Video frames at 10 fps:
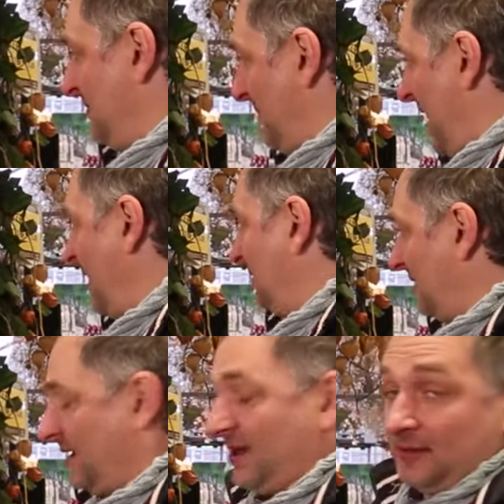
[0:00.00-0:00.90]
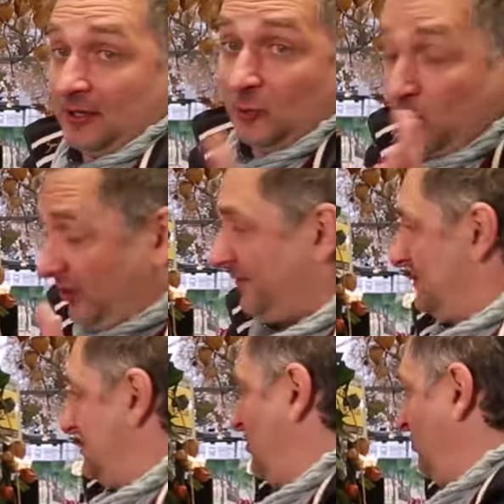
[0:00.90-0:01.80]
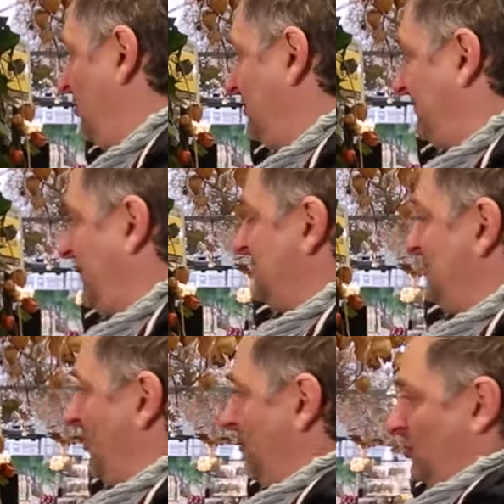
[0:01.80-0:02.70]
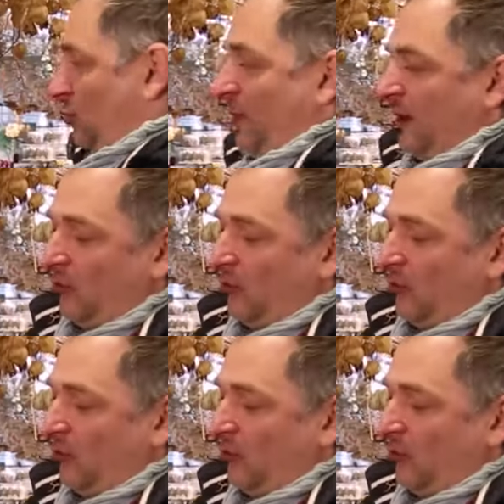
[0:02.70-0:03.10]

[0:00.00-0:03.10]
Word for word: Let's read the instruction. First, you need to dig a hole in the earth, ten